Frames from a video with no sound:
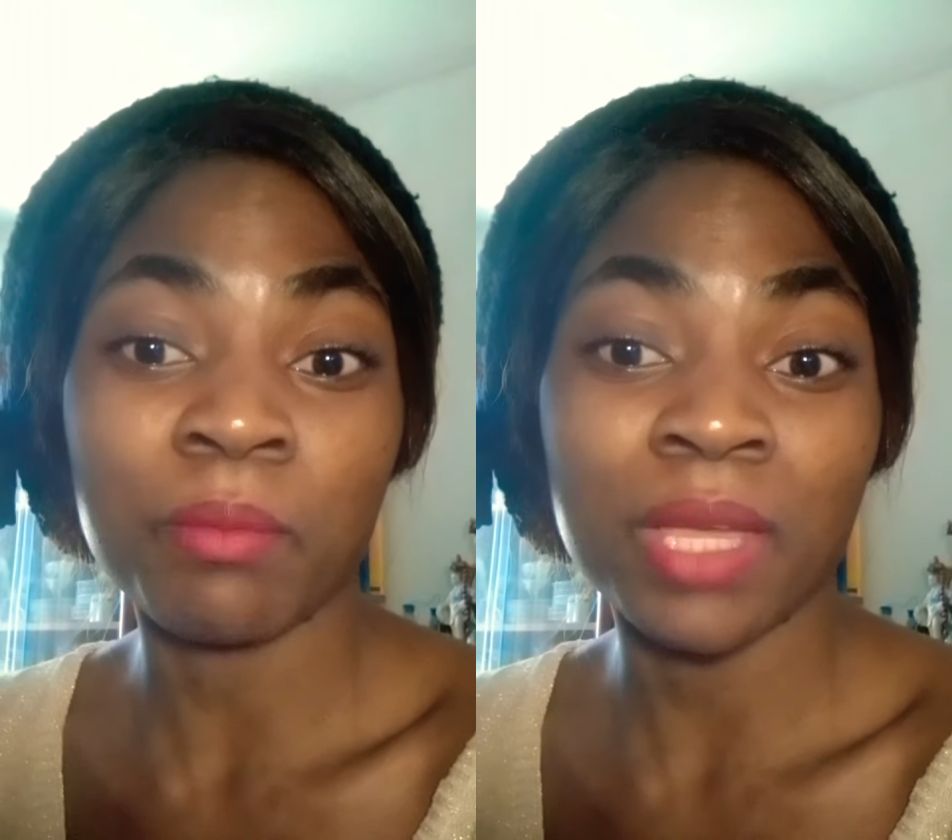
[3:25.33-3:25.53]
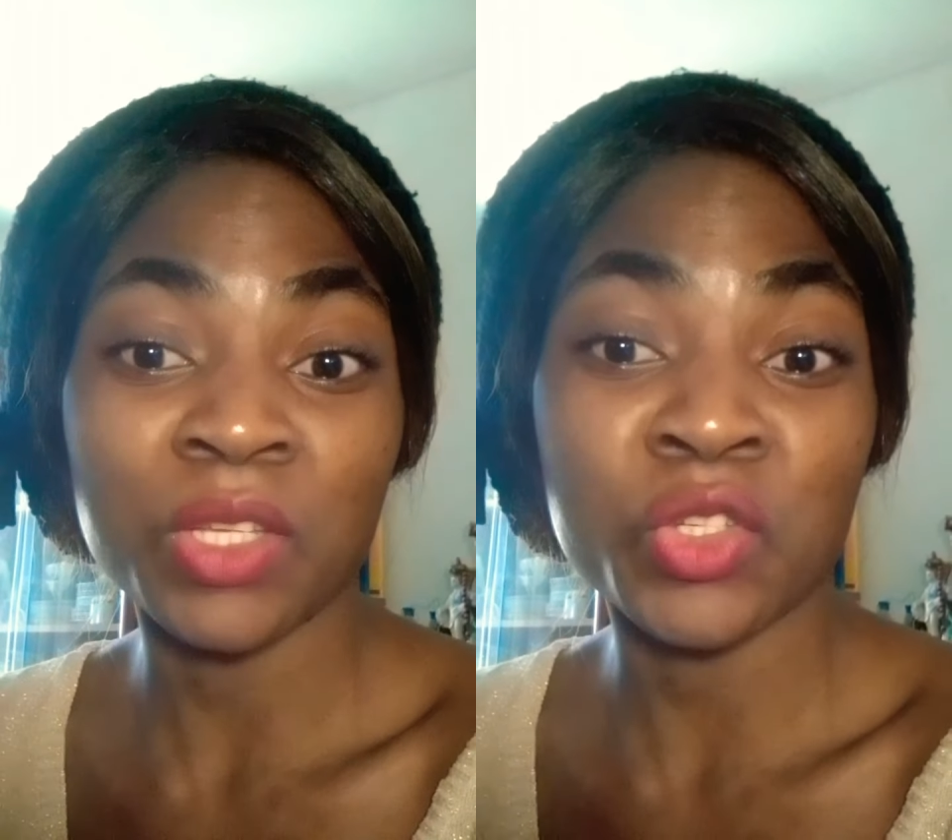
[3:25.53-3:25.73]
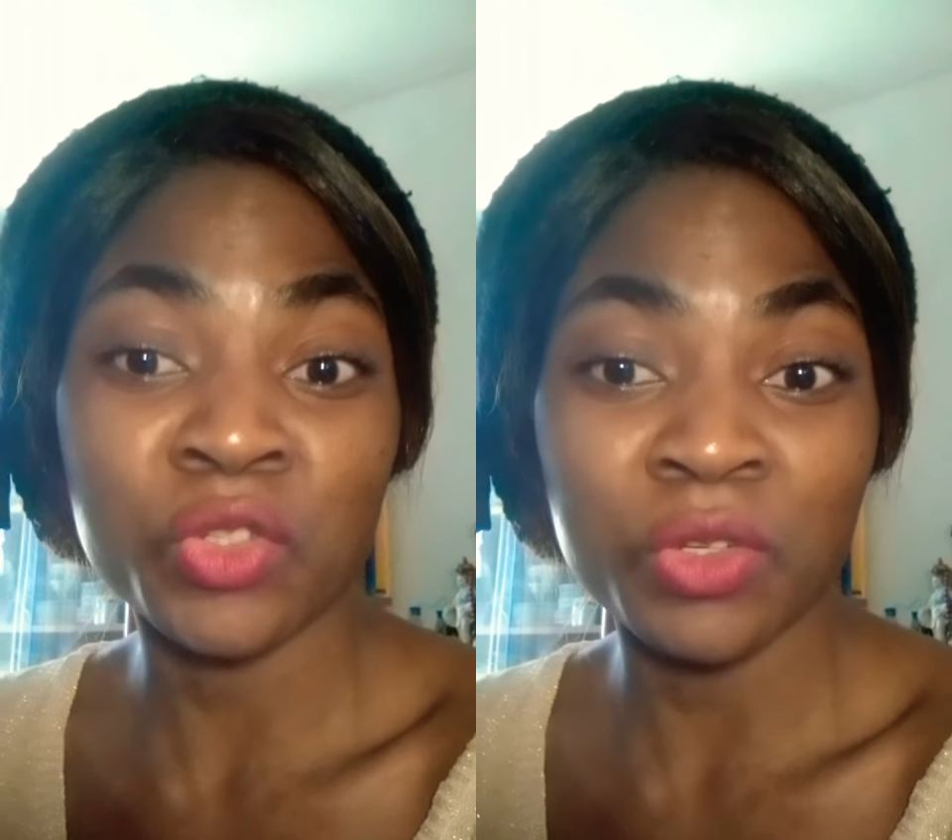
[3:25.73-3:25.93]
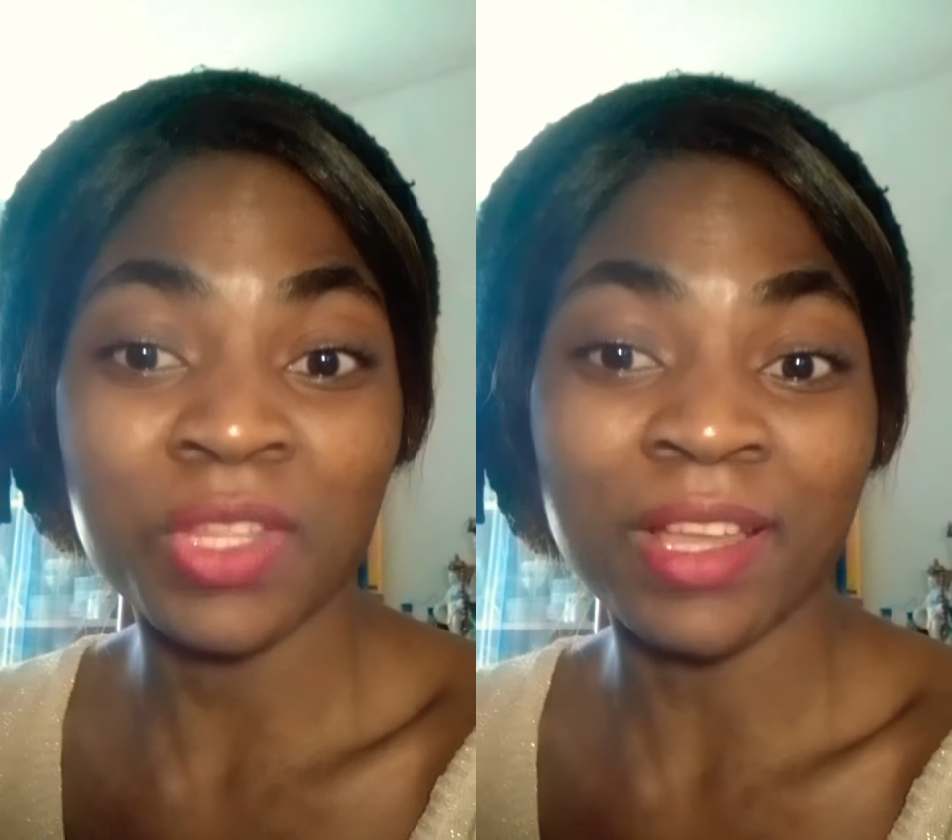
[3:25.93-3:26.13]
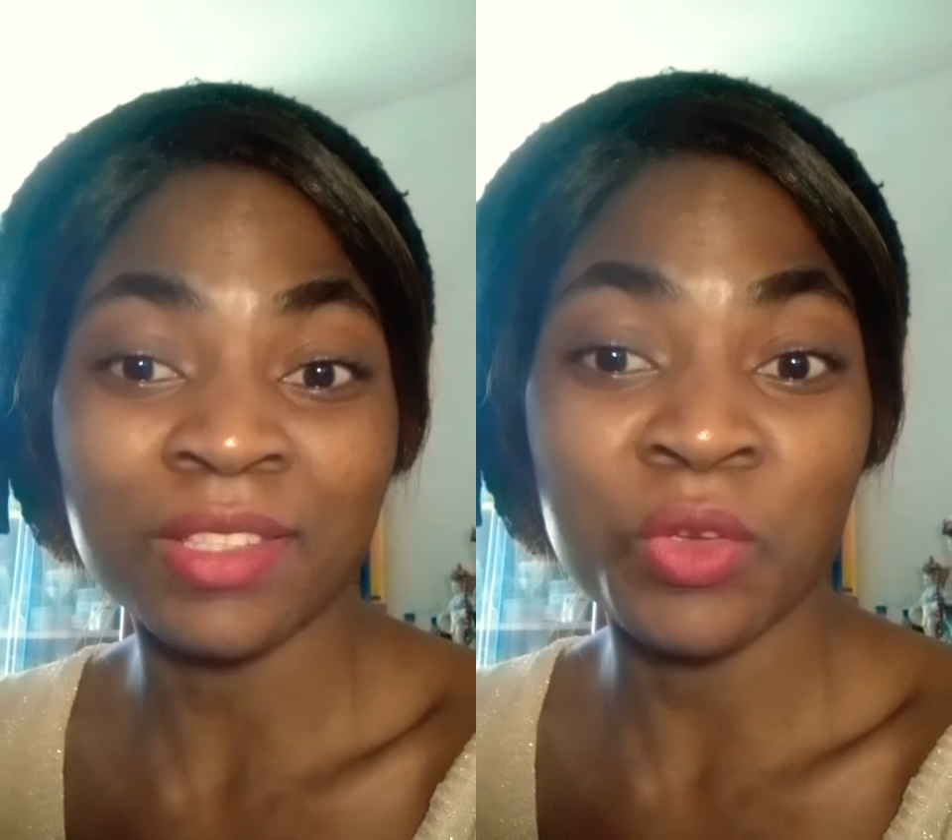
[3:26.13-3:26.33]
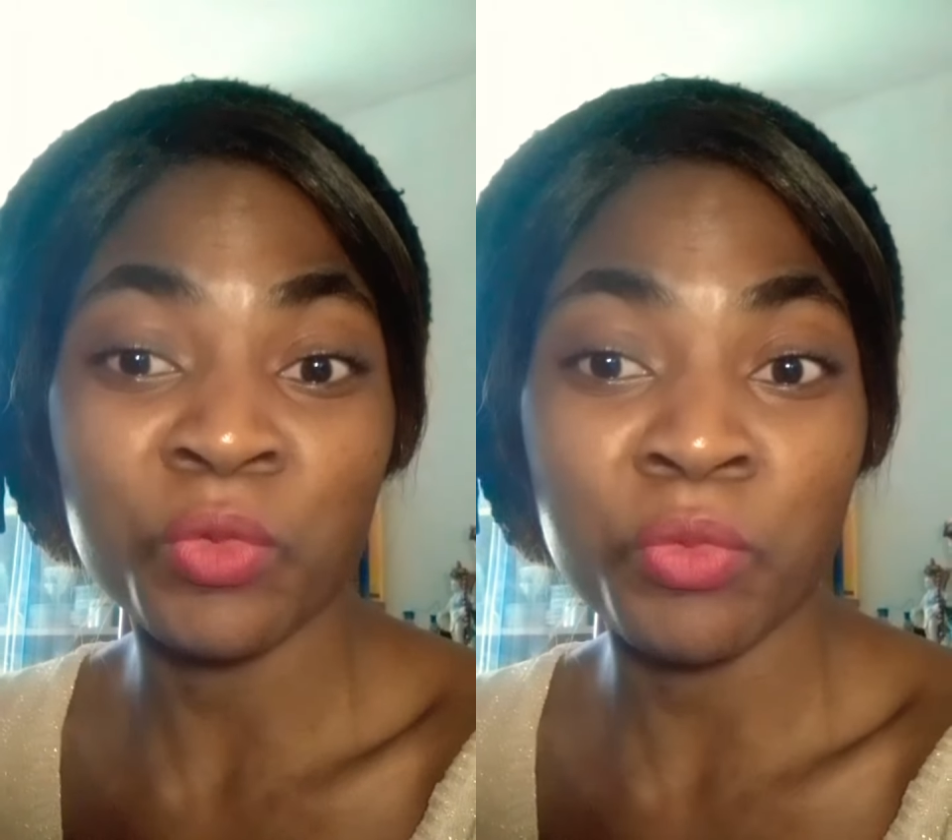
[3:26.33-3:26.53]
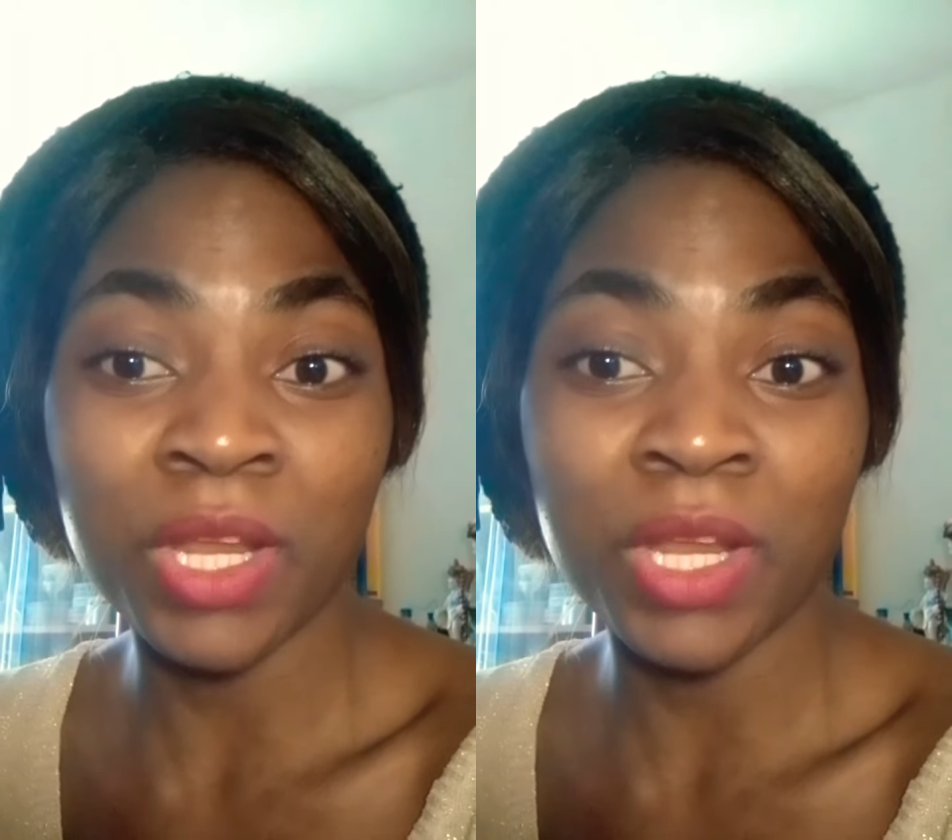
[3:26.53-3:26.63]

that makes sure that you